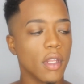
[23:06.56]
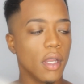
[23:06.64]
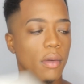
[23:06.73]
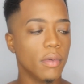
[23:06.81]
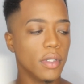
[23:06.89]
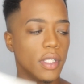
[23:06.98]

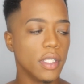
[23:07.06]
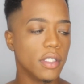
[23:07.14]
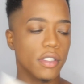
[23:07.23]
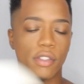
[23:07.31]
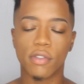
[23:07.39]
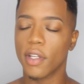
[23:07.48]
I will let
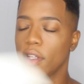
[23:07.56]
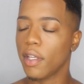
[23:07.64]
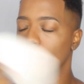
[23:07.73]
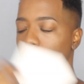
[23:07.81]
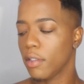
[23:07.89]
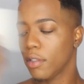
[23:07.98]
this dry
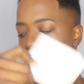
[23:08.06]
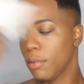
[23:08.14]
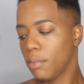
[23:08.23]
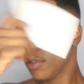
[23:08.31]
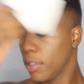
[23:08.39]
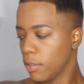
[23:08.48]
down a little
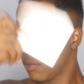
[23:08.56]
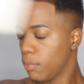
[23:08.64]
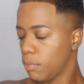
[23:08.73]
bit.